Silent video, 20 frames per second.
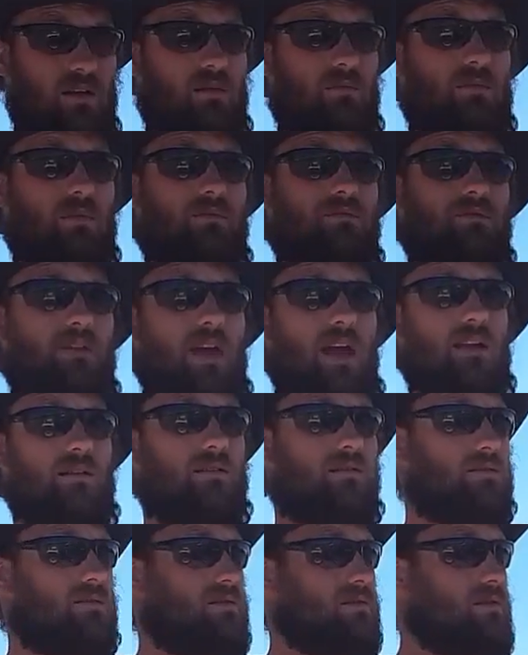number of
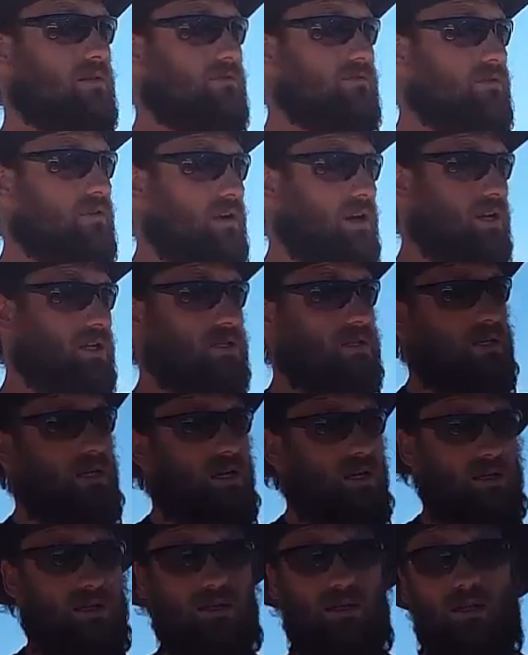factors. For
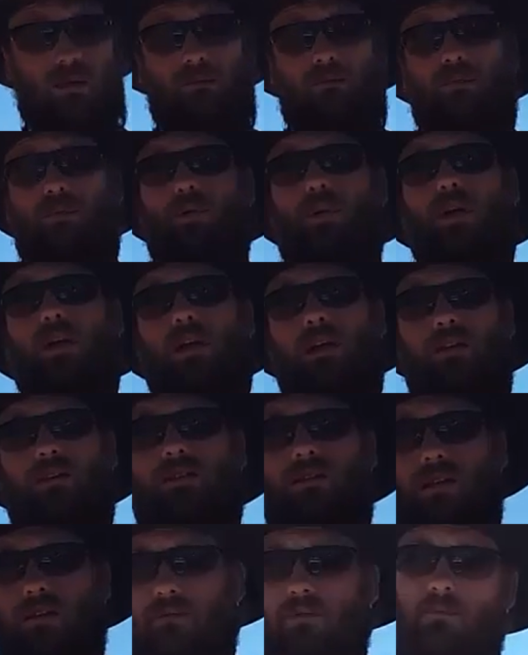instance, the breeds.
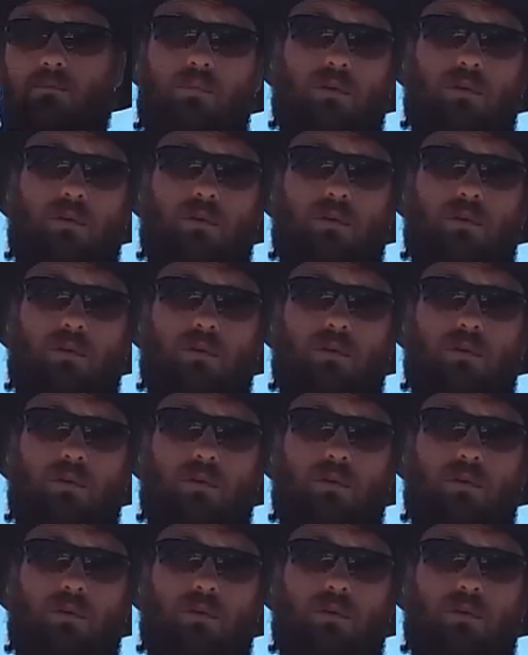Different